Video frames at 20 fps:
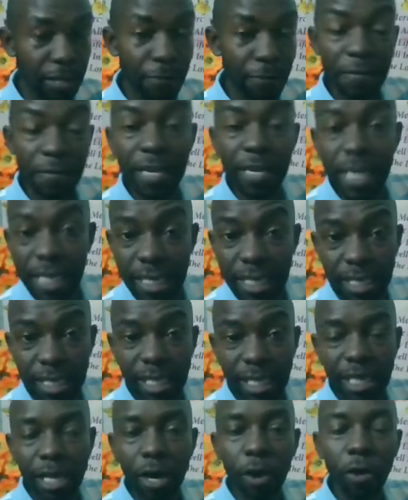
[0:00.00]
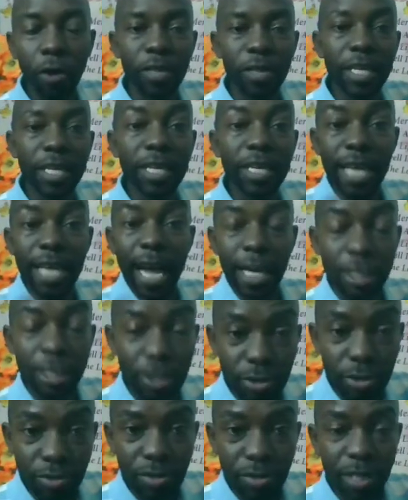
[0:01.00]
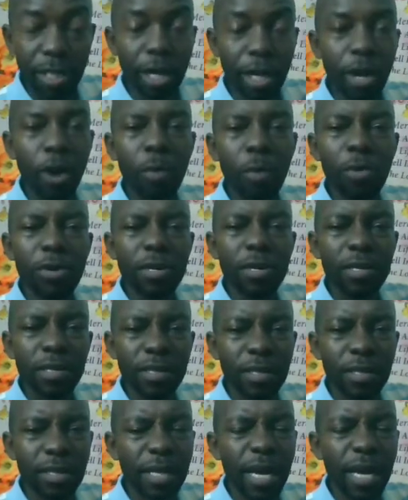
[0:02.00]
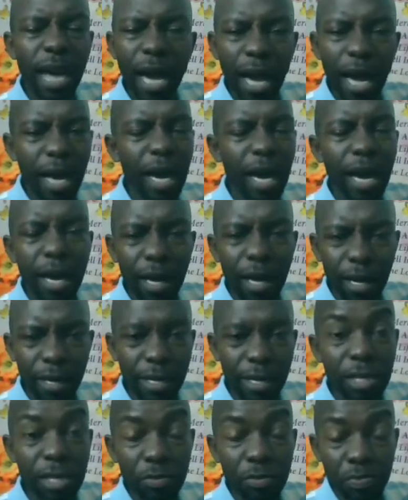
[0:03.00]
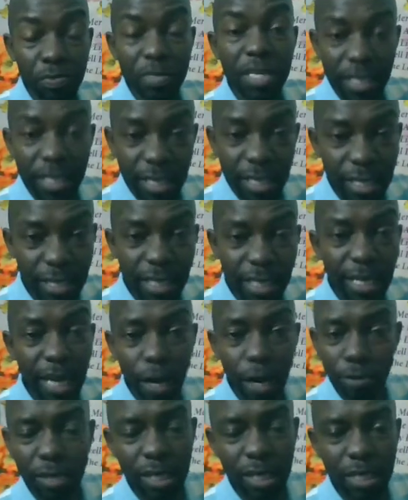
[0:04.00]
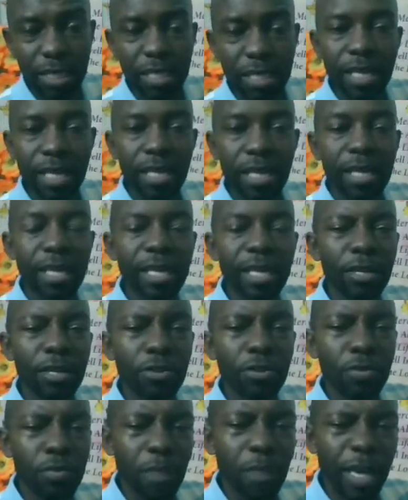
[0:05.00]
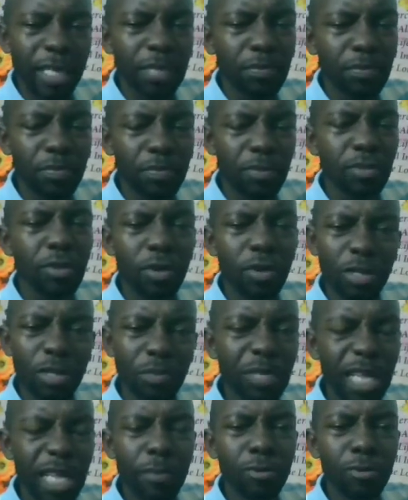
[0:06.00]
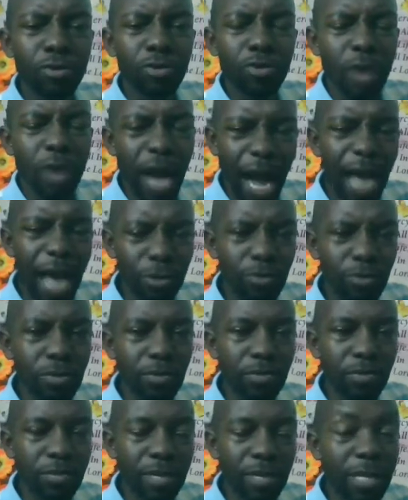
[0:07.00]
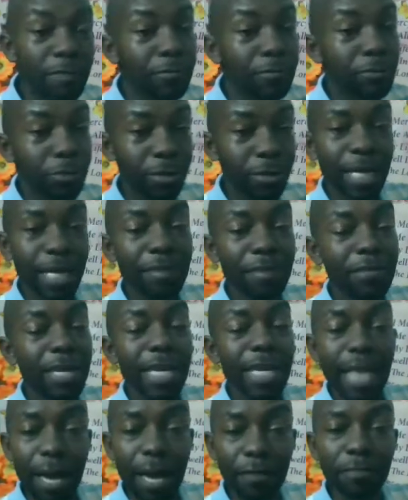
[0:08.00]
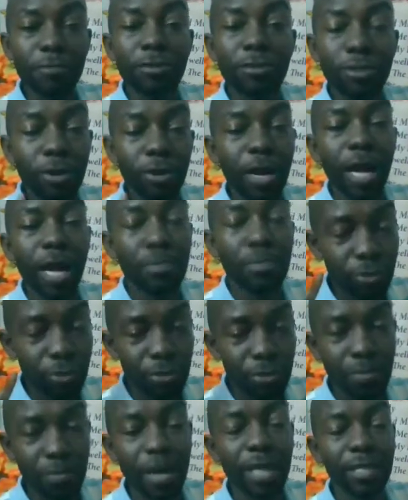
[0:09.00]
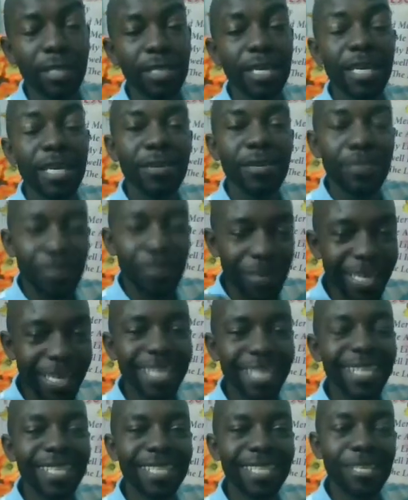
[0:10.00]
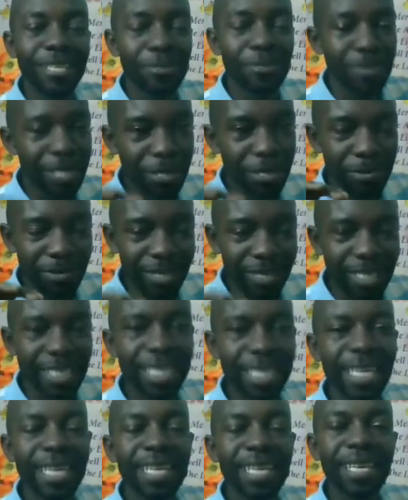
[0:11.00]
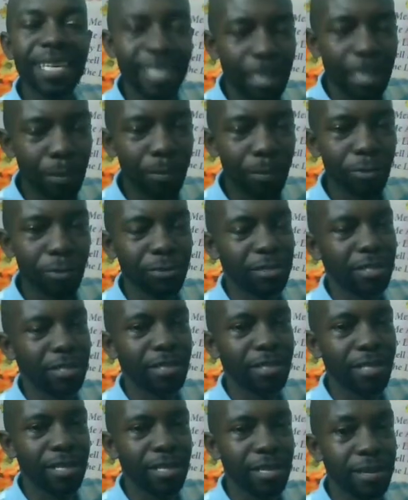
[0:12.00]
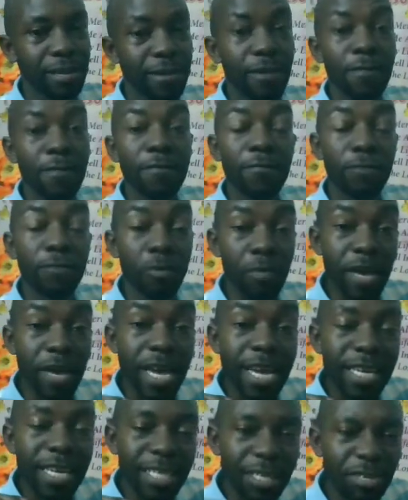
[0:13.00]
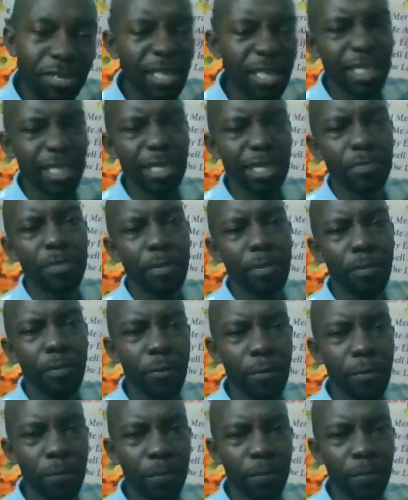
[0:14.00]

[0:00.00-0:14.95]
feelings or the reactions and the common experiences, encounters you might not be able to handle. If you don't have enough shock absorbers, please, you need to seek support from trusted people.